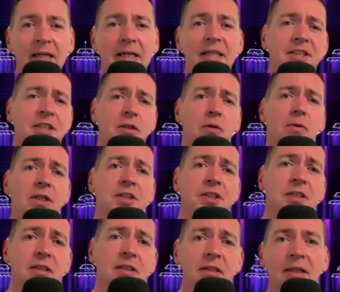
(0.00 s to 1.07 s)
Is it
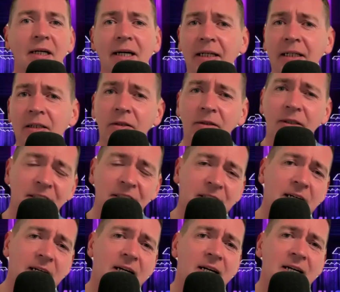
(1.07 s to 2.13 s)
original? I'm going to
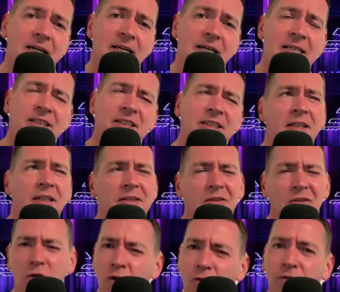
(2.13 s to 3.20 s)
say it's not
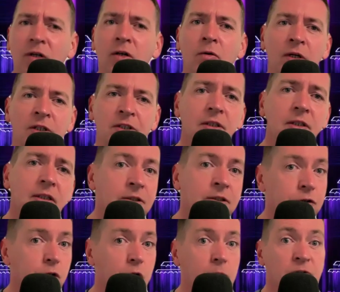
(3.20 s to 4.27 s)
overly original in
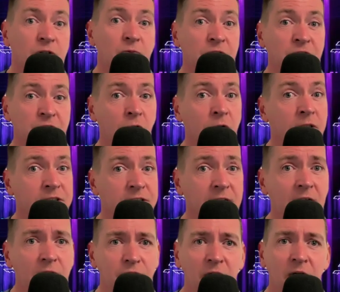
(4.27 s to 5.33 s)
terms of the song
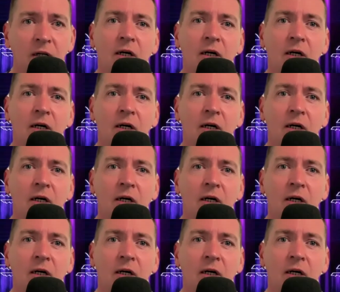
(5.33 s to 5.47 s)
itself.